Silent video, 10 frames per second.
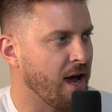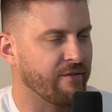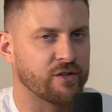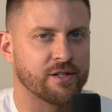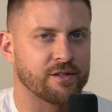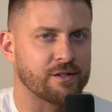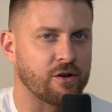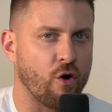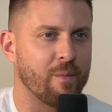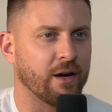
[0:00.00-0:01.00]
Ever since
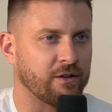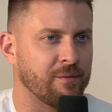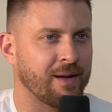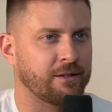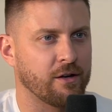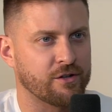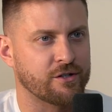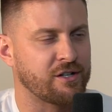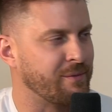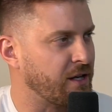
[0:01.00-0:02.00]
Gobert did make the
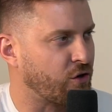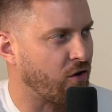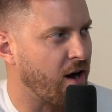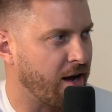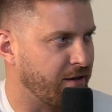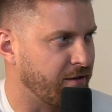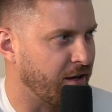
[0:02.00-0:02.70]
All-Star team and he cried.